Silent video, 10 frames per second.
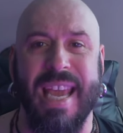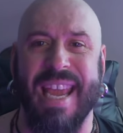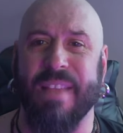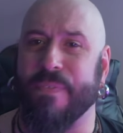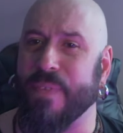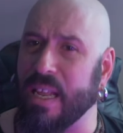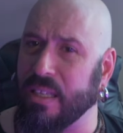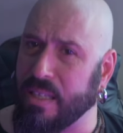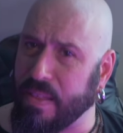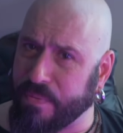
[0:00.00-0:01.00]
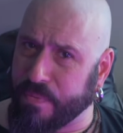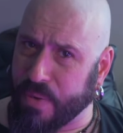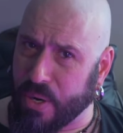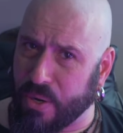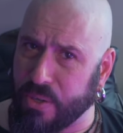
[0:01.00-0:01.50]
It failed at
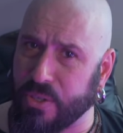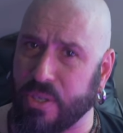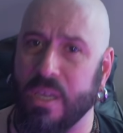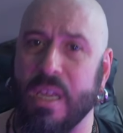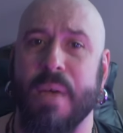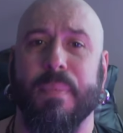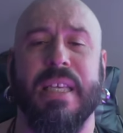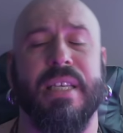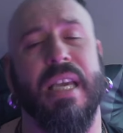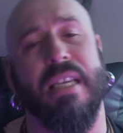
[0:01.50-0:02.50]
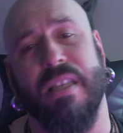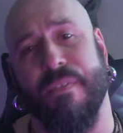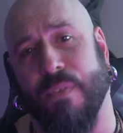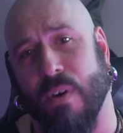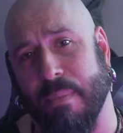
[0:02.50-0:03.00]
first, but it changed the
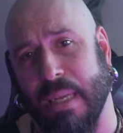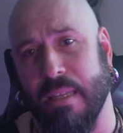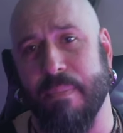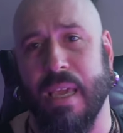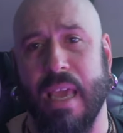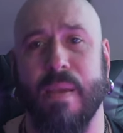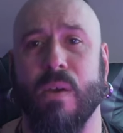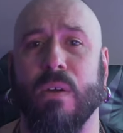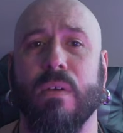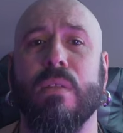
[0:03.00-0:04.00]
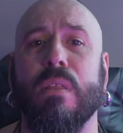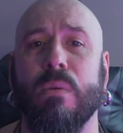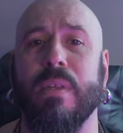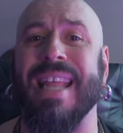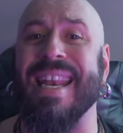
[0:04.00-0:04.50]
format. It became Call of
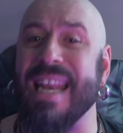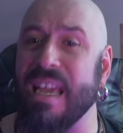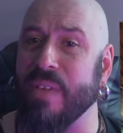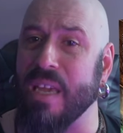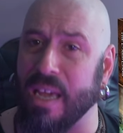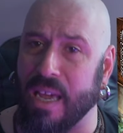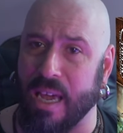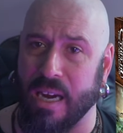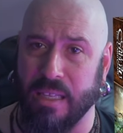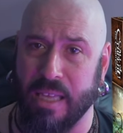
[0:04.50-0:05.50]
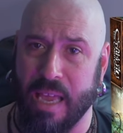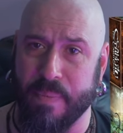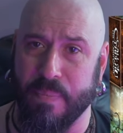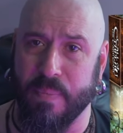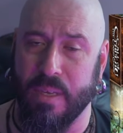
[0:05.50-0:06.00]
Cthulhu, the living card game,
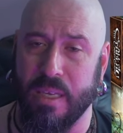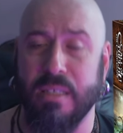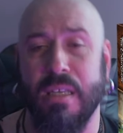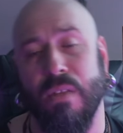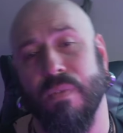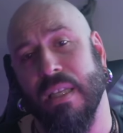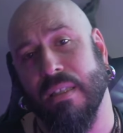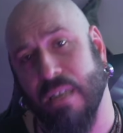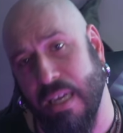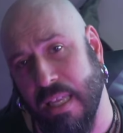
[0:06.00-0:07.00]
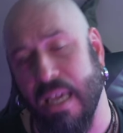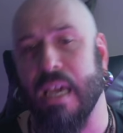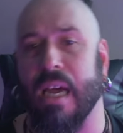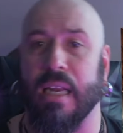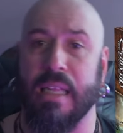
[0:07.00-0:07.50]
instead of the trading
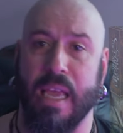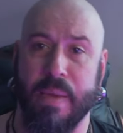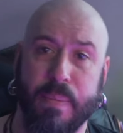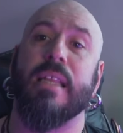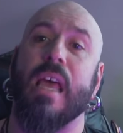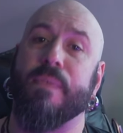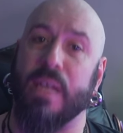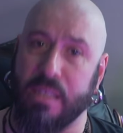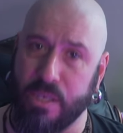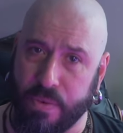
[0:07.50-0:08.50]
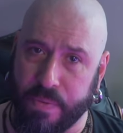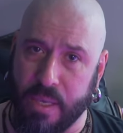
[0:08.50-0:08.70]
card game. The advantage of